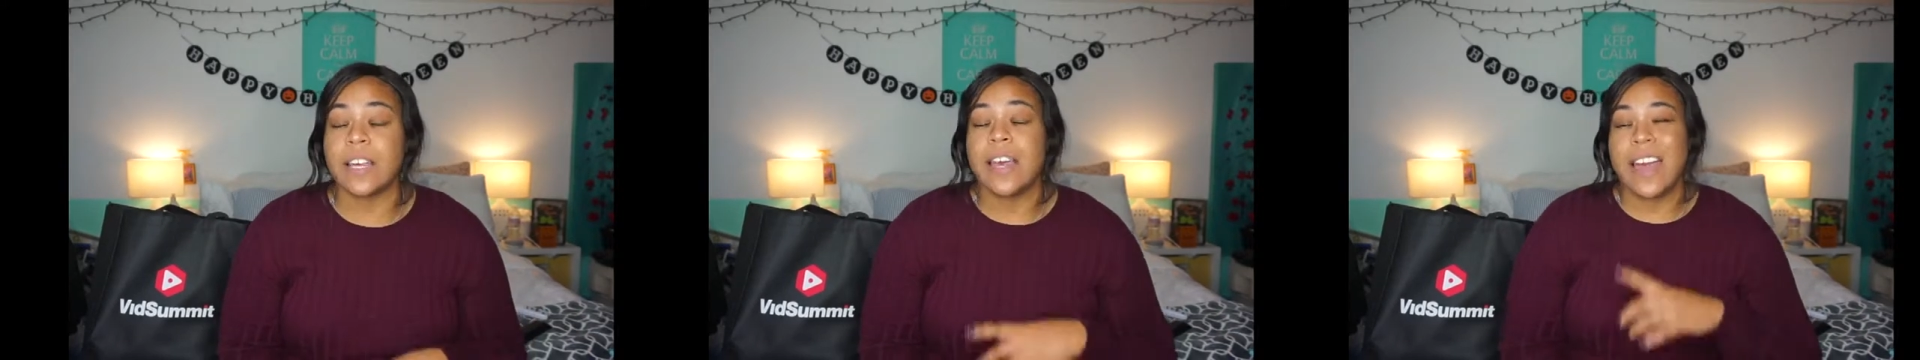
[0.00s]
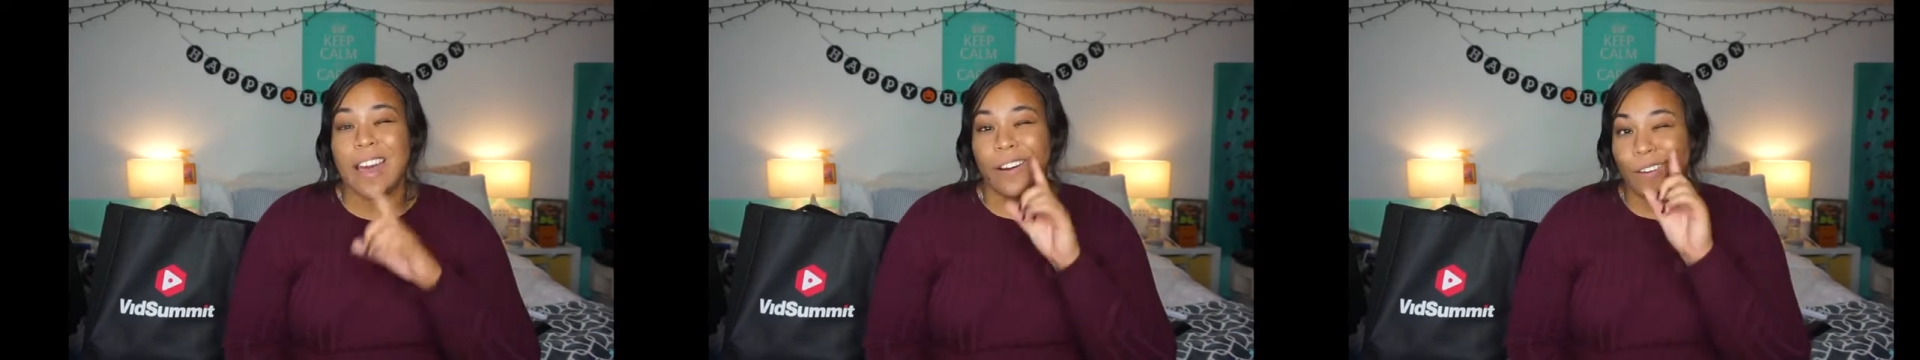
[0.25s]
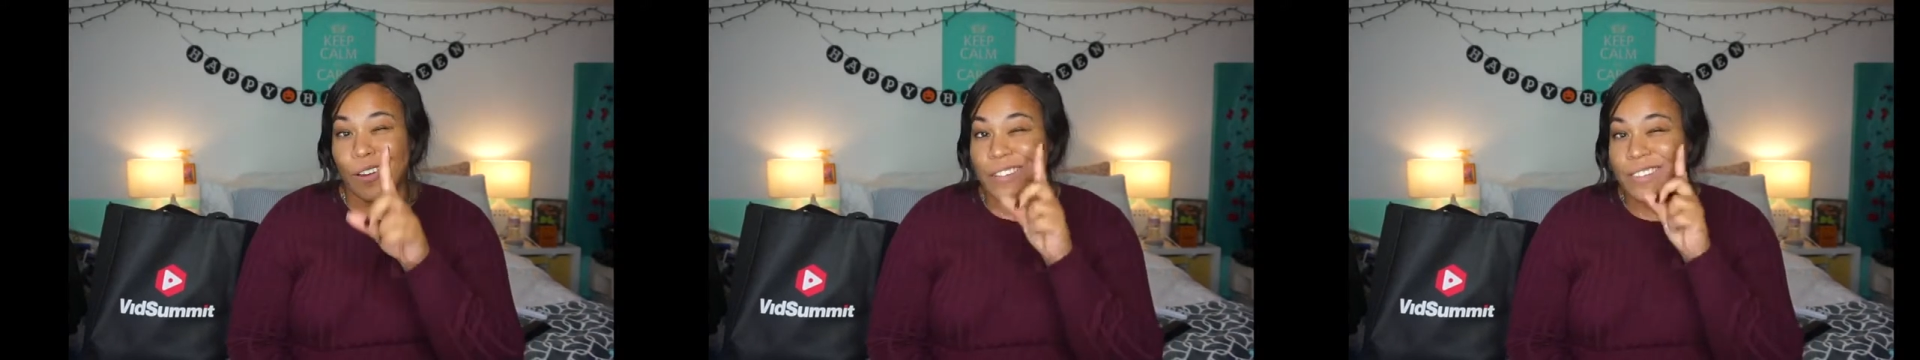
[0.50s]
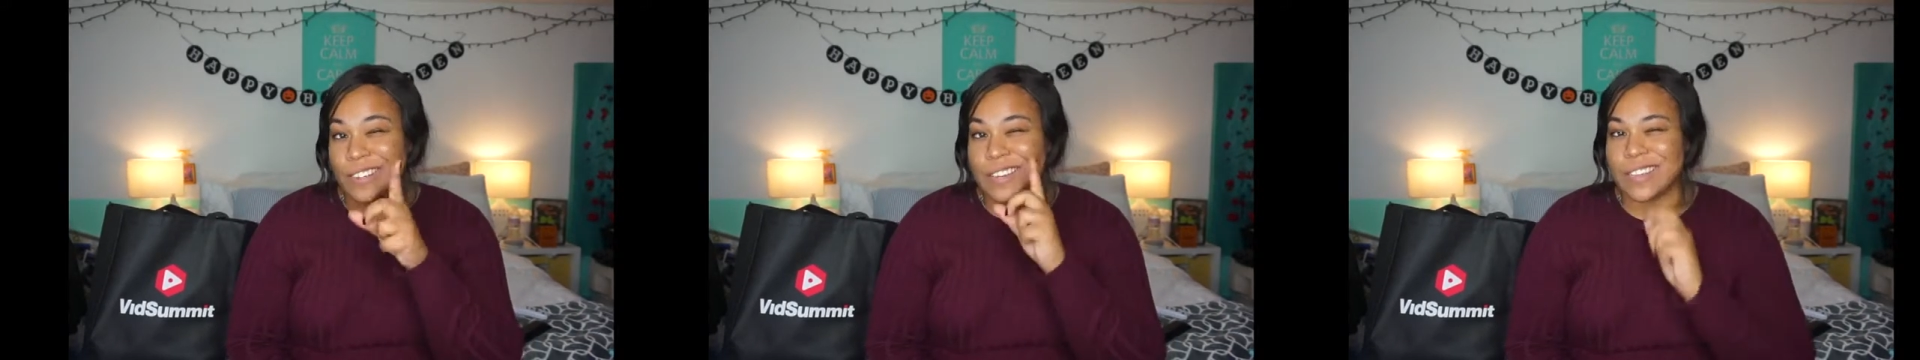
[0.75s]
and I'll
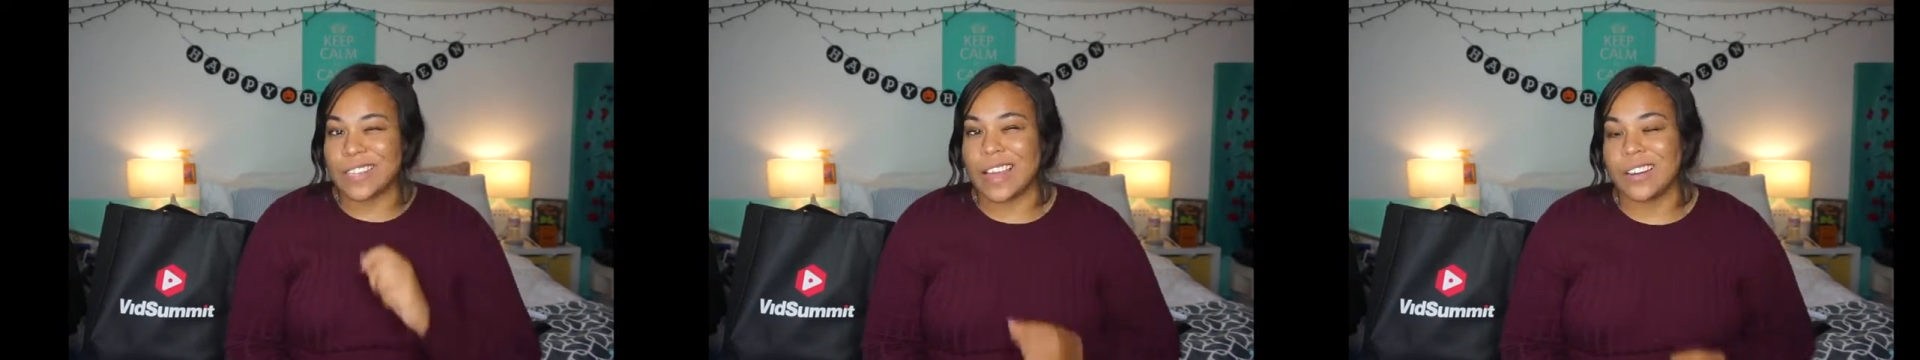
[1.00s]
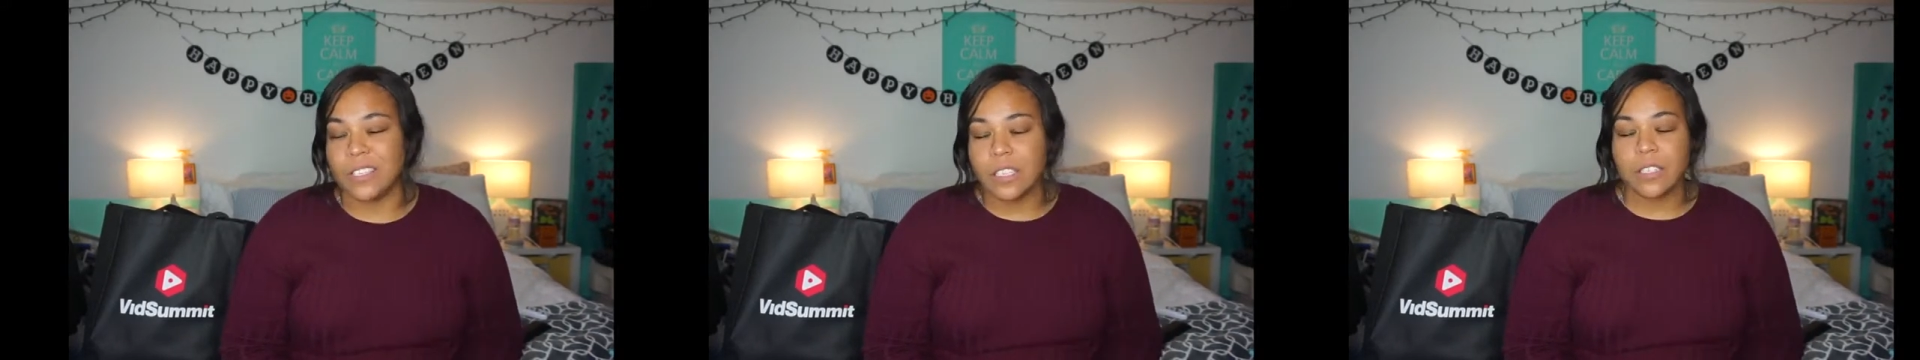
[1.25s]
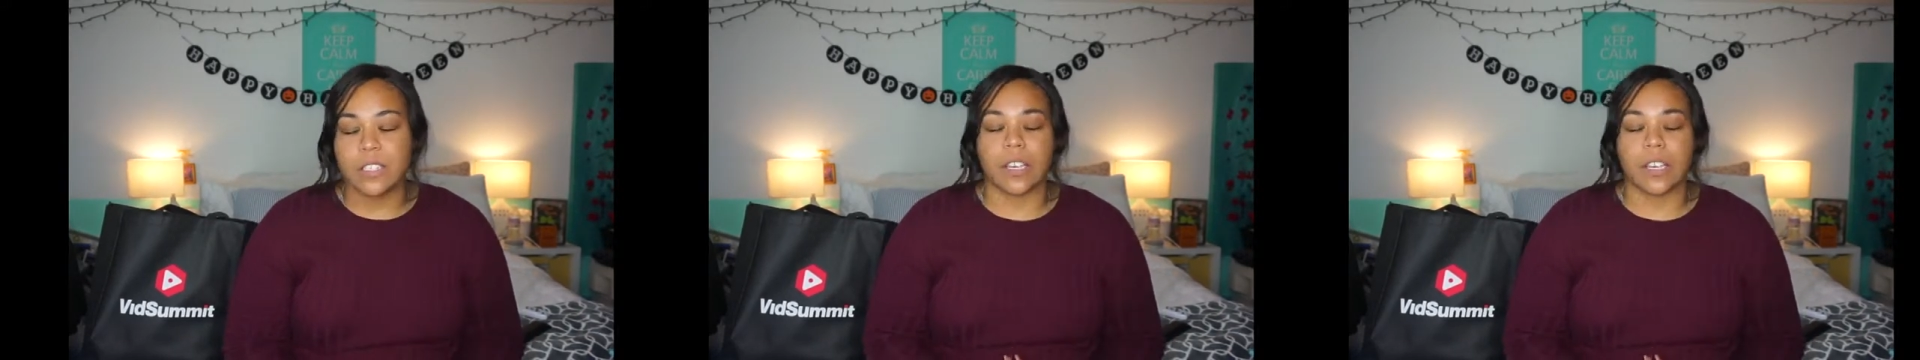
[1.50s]
also get into that in just a